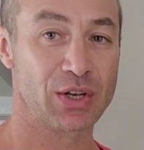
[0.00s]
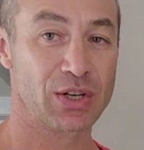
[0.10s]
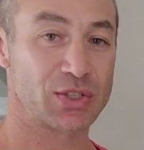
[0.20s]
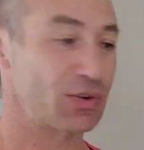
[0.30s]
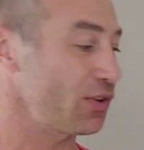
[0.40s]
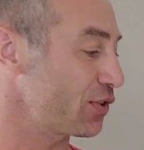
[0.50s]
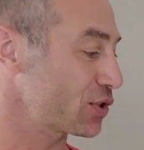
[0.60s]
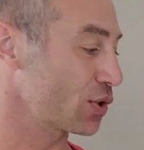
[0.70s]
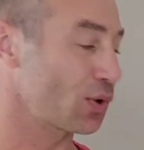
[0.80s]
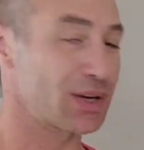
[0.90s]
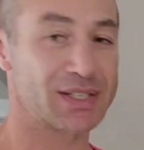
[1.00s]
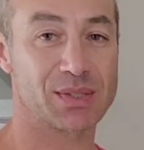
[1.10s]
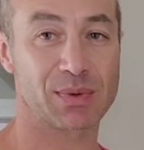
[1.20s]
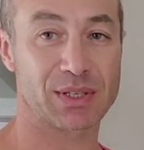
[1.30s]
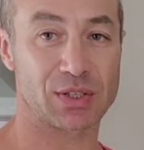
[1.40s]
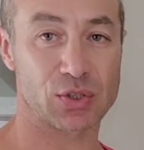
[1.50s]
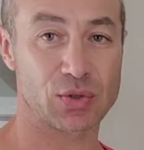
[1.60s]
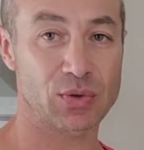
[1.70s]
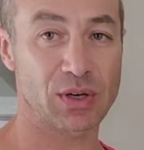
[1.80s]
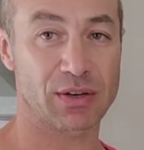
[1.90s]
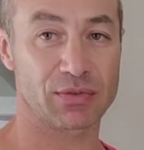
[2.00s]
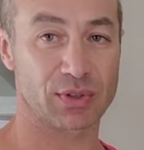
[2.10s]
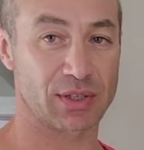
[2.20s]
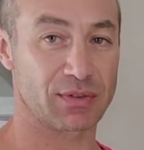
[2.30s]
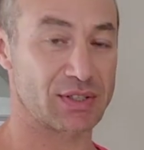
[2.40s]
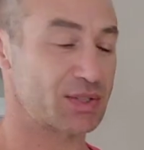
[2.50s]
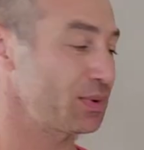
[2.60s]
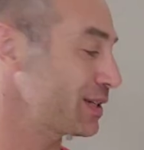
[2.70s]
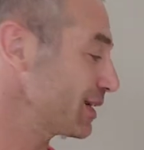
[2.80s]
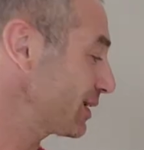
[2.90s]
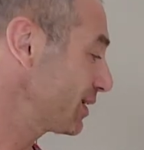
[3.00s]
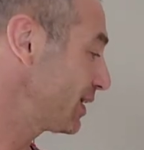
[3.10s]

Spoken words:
So erythritol is sweet as sugar, if not even sweeter,